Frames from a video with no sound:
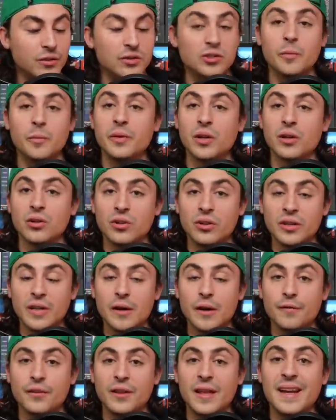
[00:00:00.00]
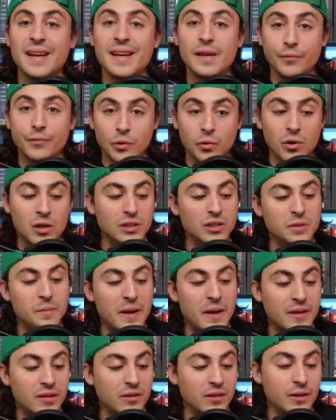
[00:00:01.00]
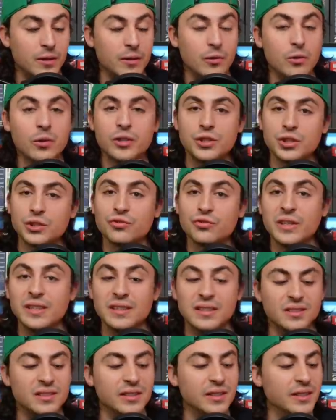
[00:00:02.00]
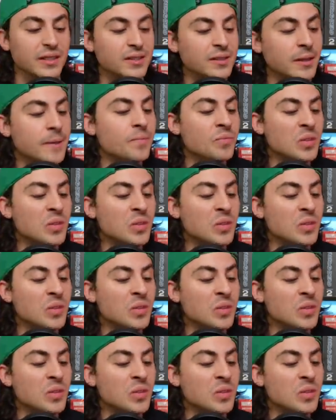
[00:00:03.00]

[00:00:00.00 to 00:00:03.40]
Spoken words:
so be on the lookout for that if you are a speculator or you're just reading the series.